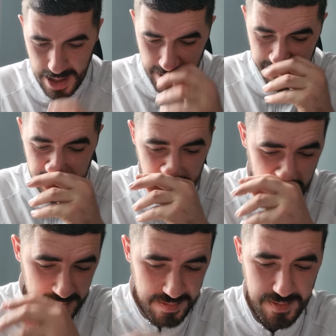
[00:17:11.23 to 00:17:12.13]

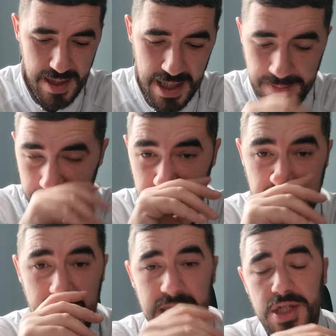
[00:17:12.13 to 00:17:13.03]
everyone, I
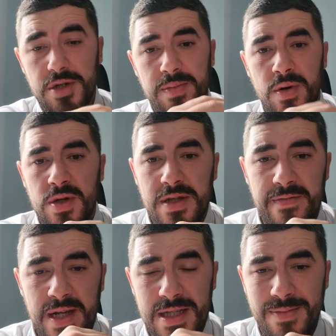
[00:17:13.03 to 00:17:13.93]
appreciate the support
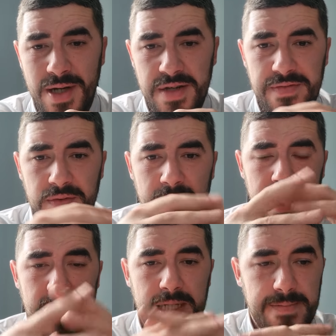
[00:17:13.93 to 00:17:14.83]
I've had the past few
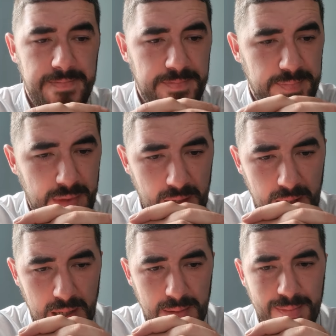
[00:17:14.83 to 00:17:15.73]
days
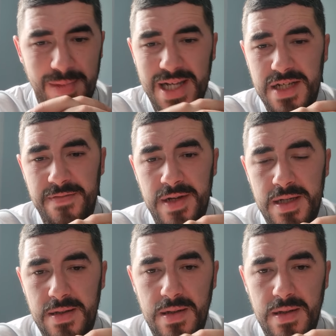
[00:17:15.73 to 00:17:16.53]
massively.